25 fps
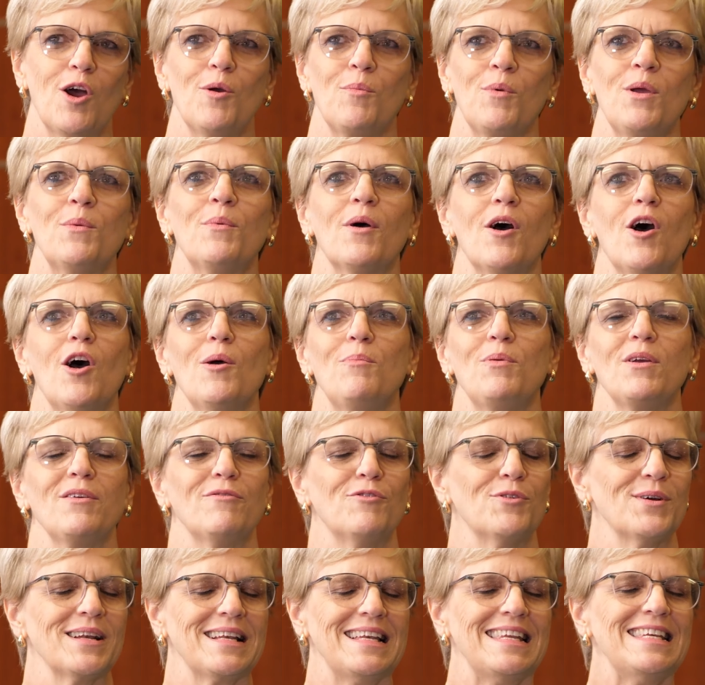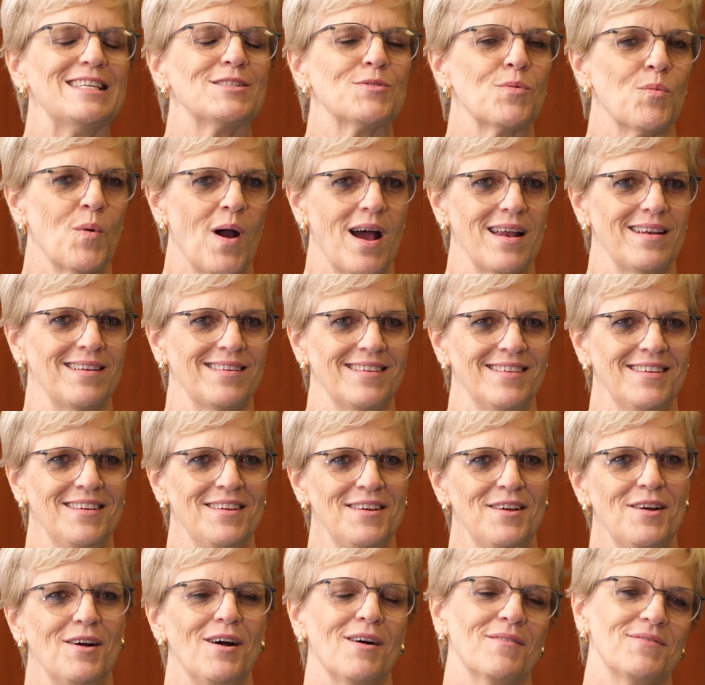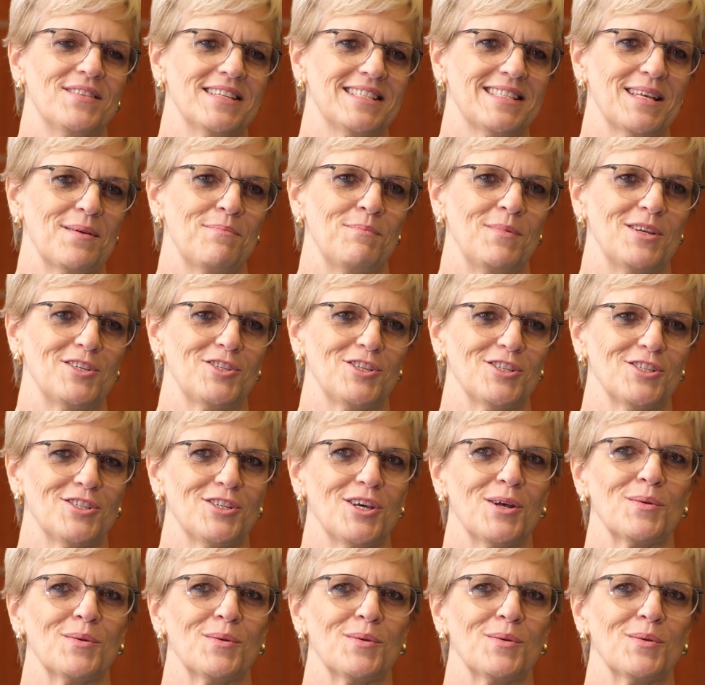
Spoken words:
We were hoping for at least 1 of the submissions.